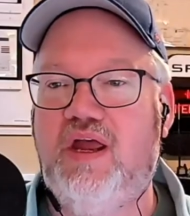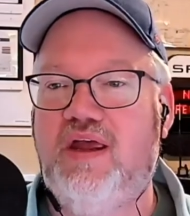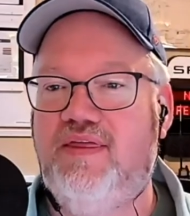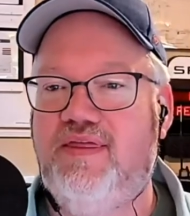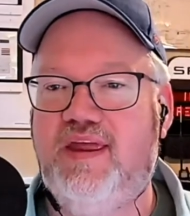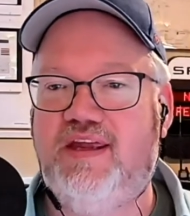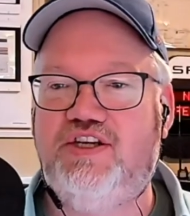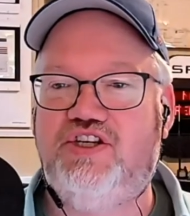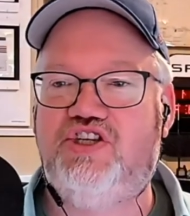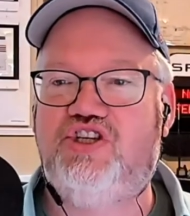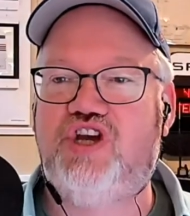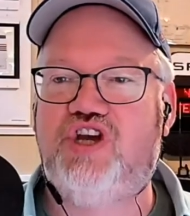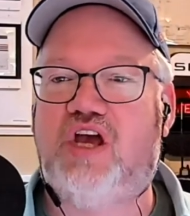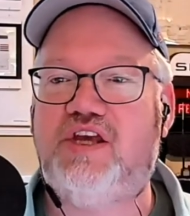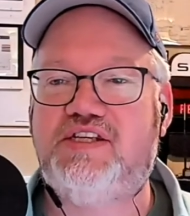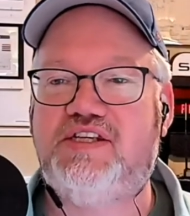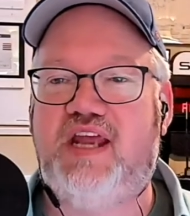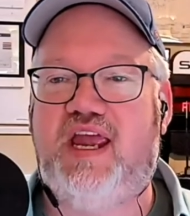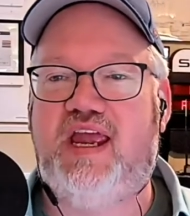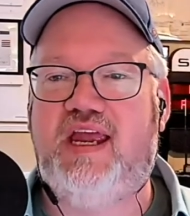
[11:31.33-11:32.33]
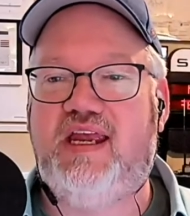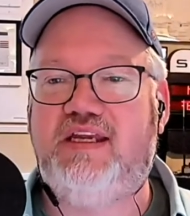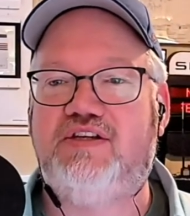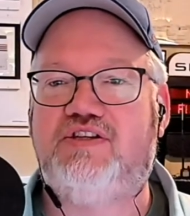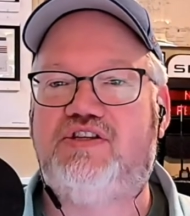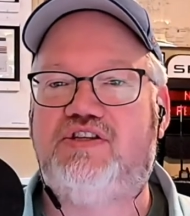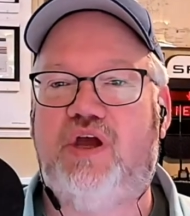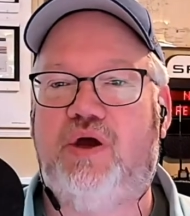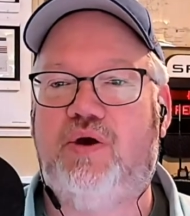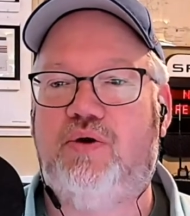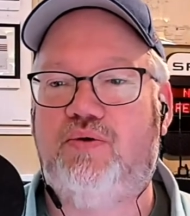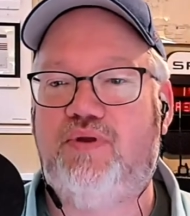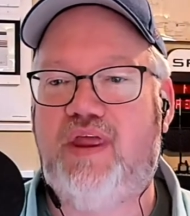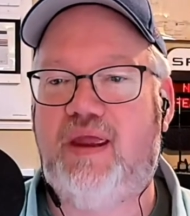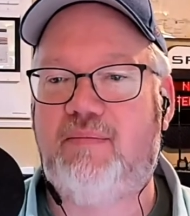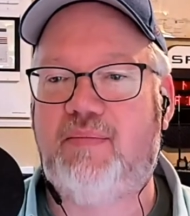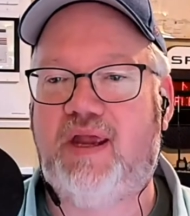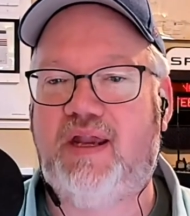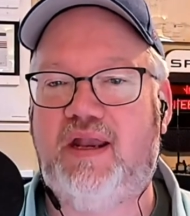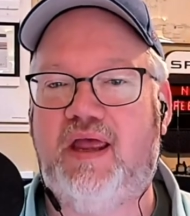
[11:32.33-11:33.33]
they just ate, so they
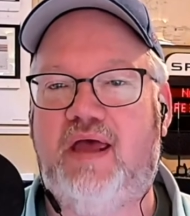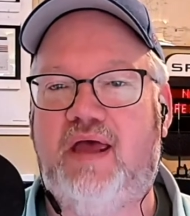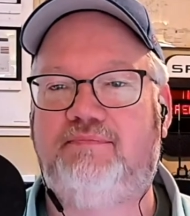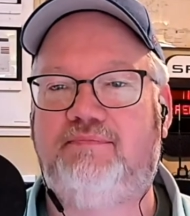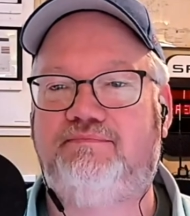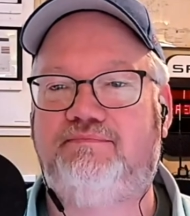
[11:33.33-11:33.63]
might not.